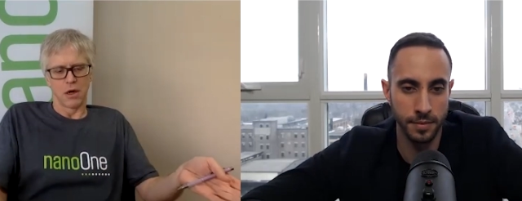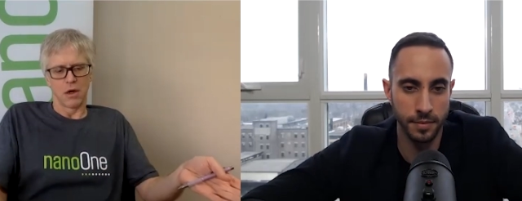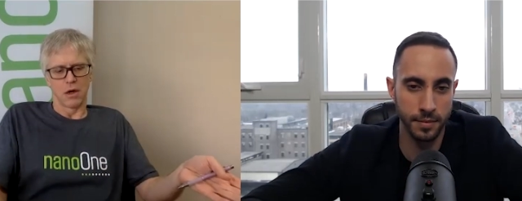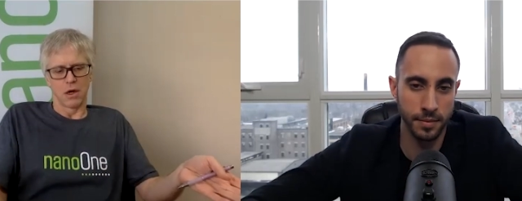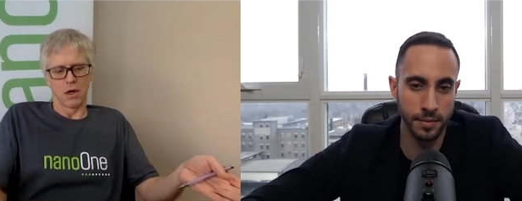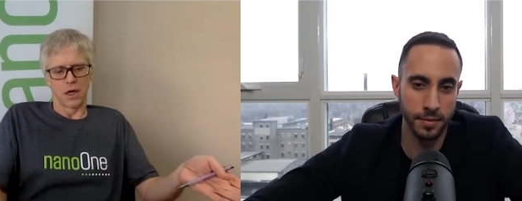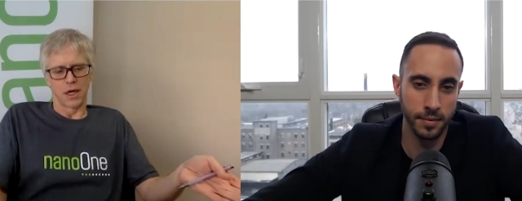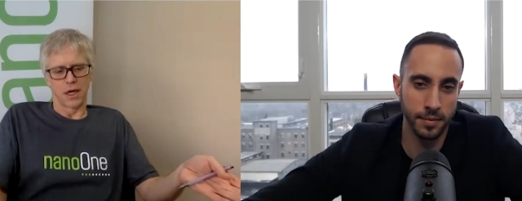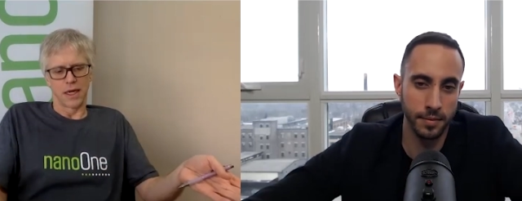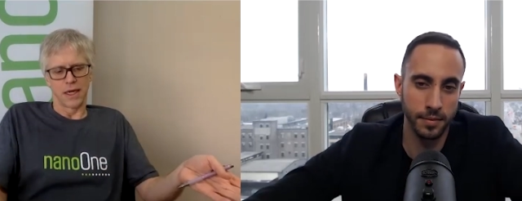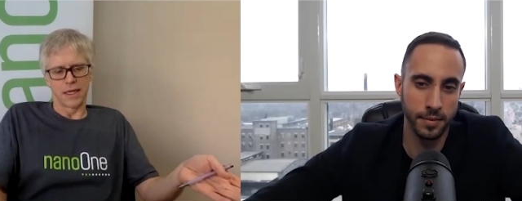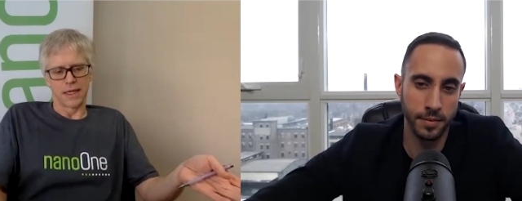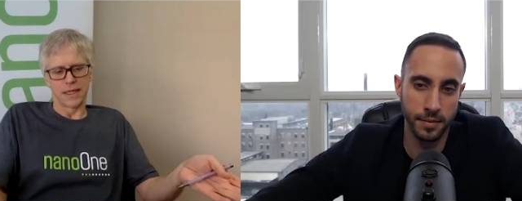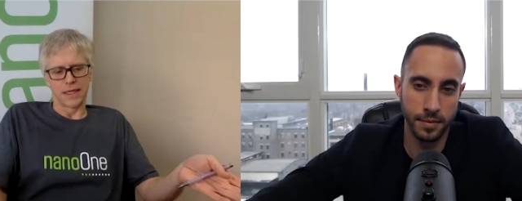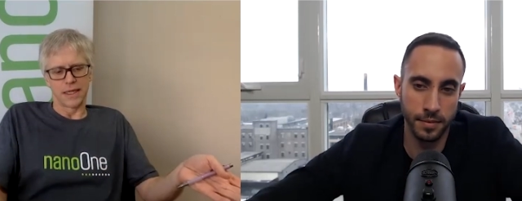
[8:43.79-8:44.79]
Speaker 1: on
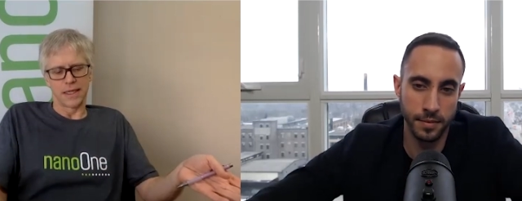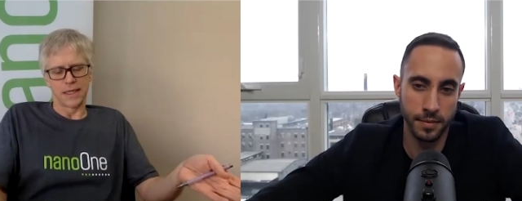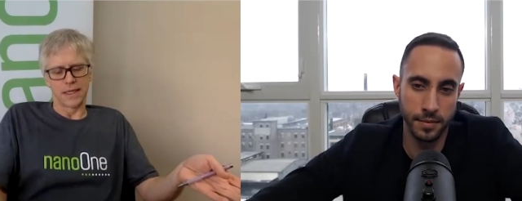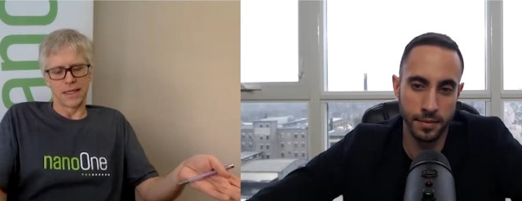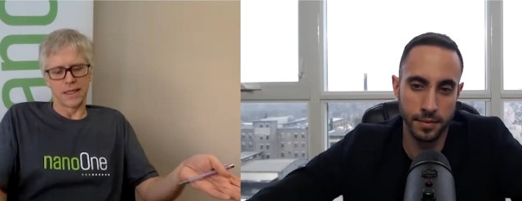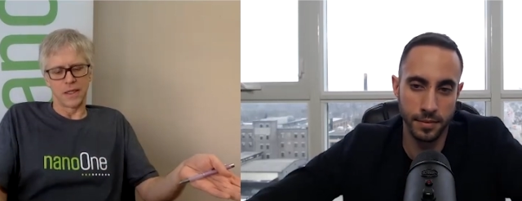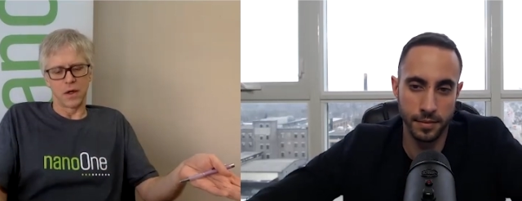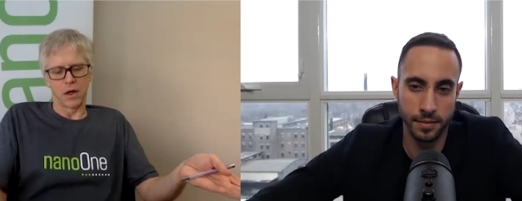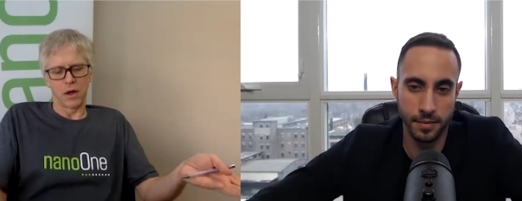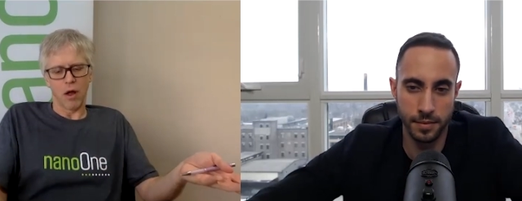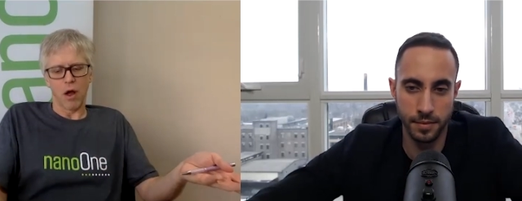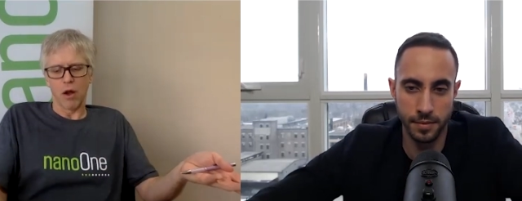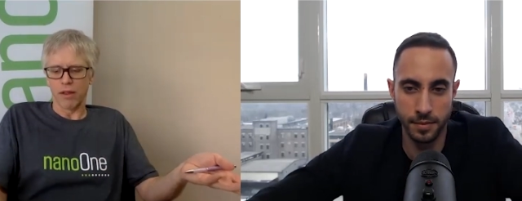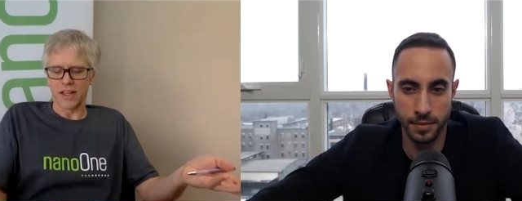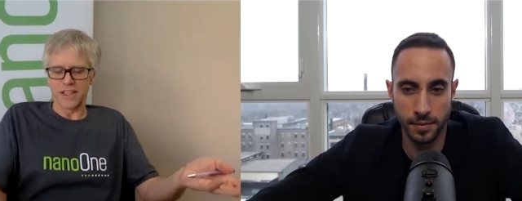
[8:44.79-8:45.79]
uh, on
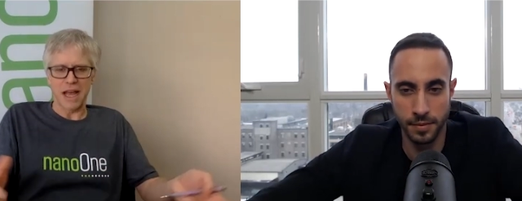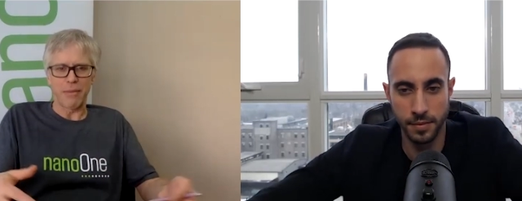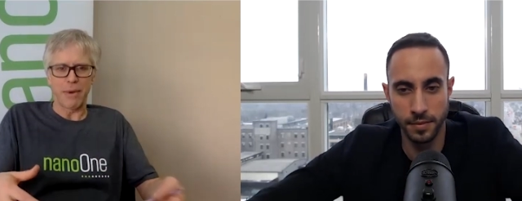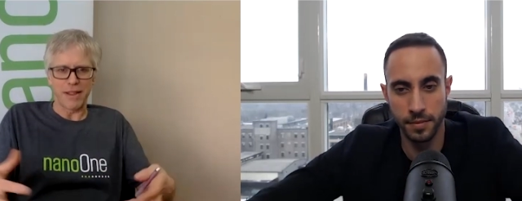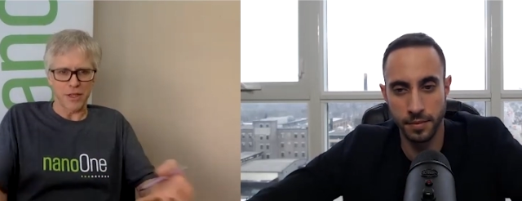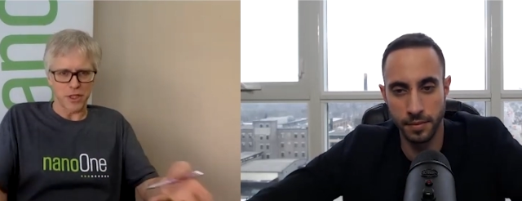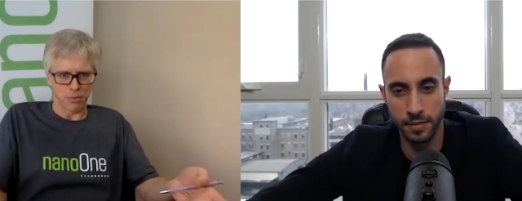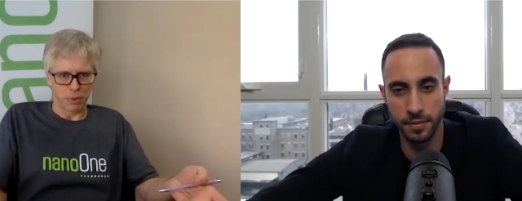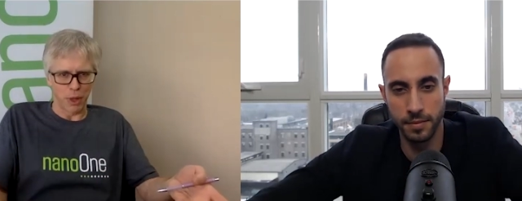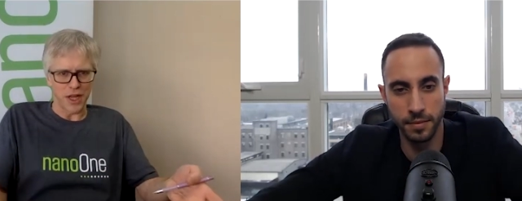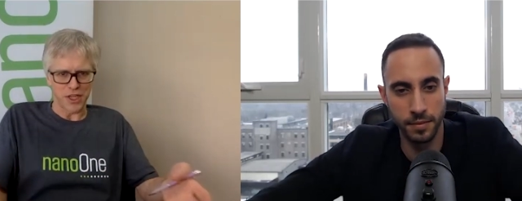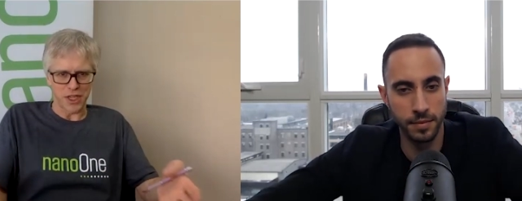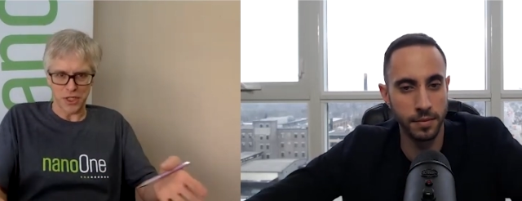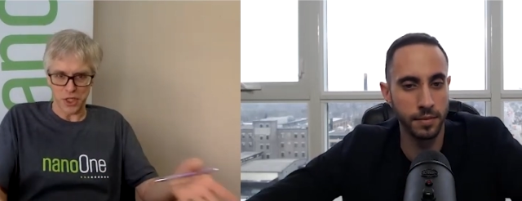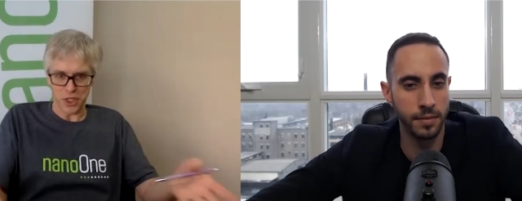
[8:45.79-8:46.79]
on examining the supply
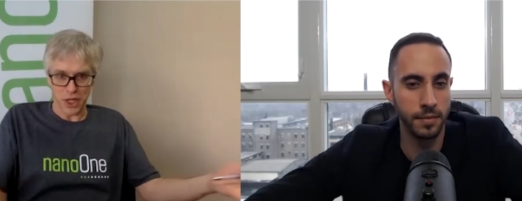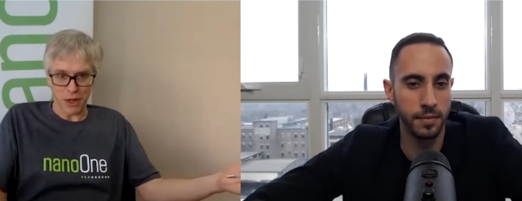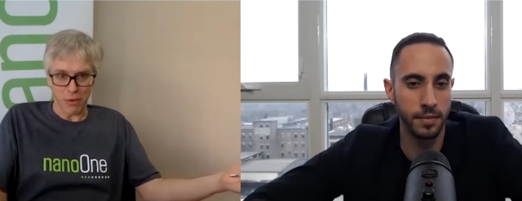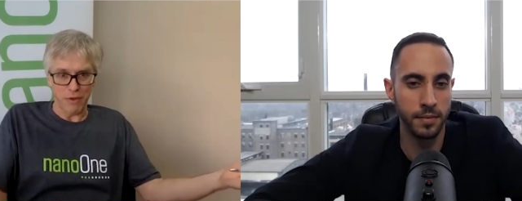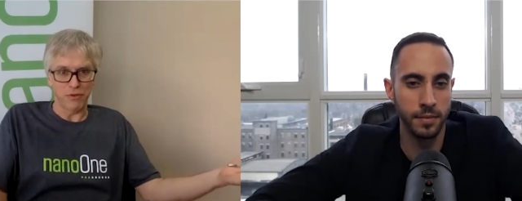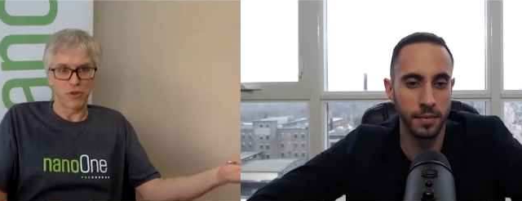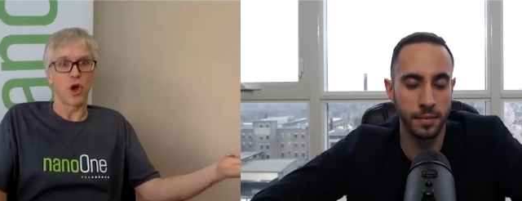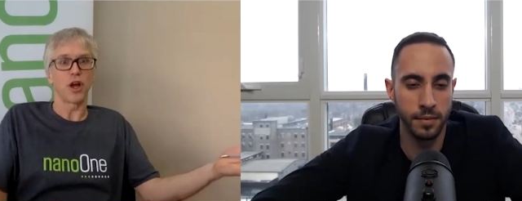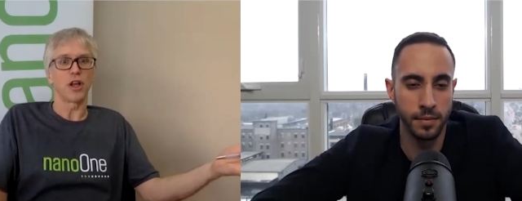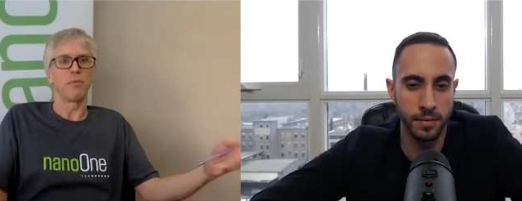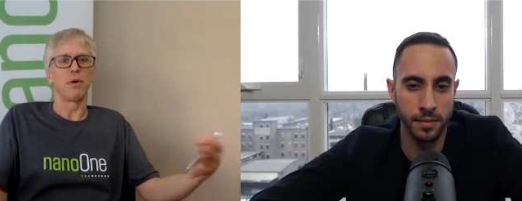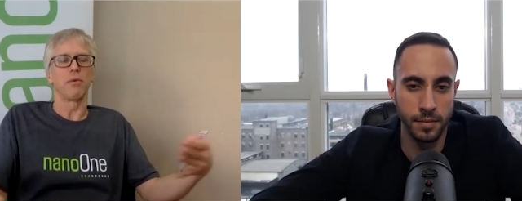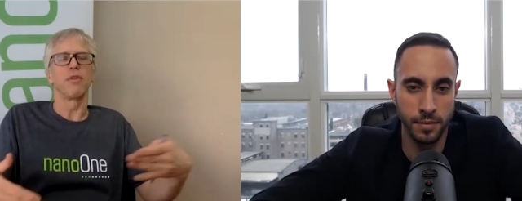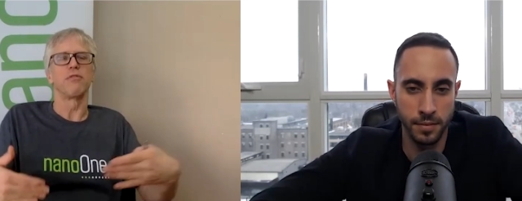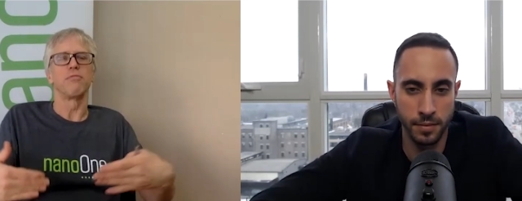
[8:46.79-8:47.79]
chain, just like we've talked
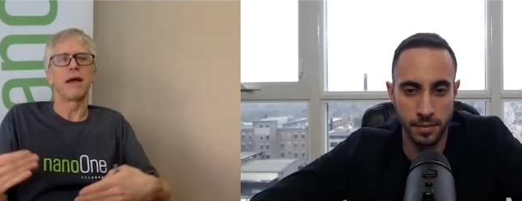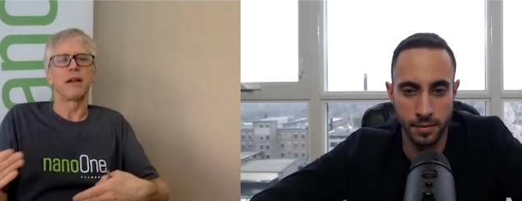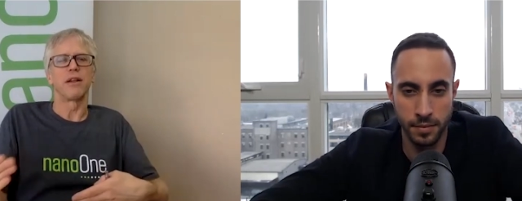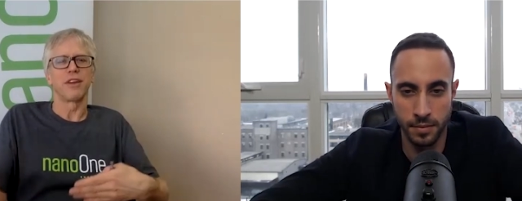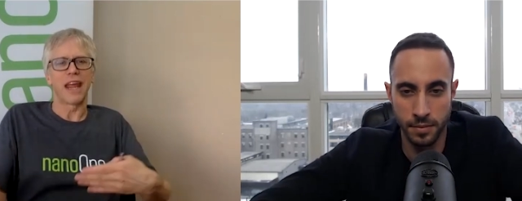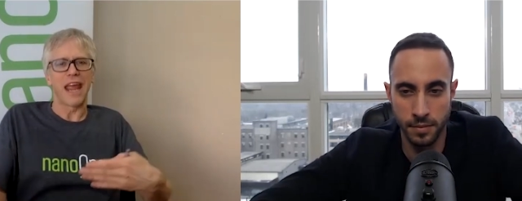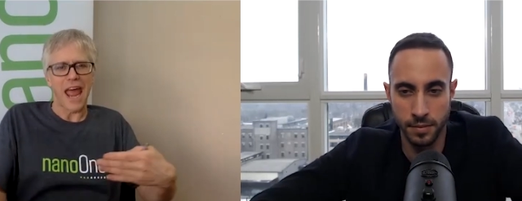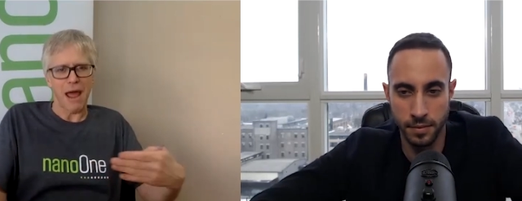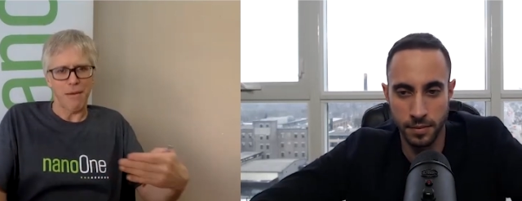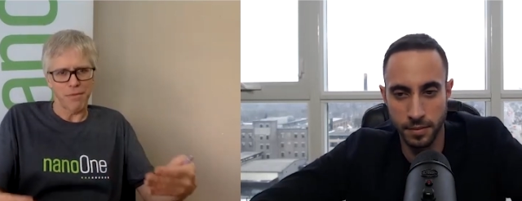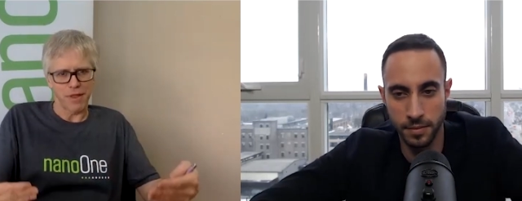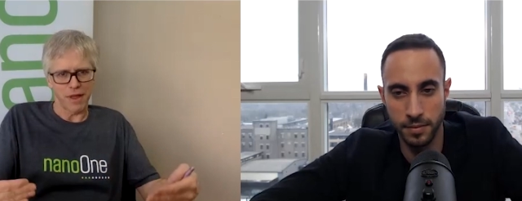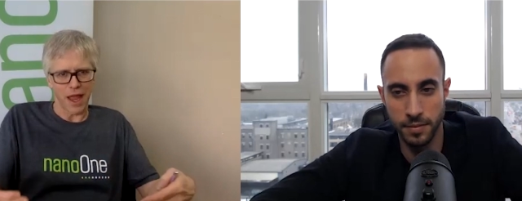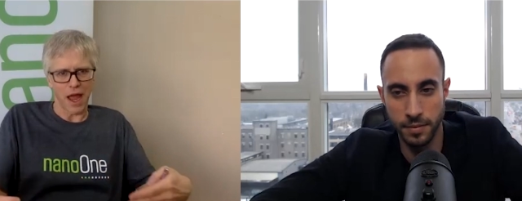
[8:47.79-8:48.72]
about with this metal to cam thing.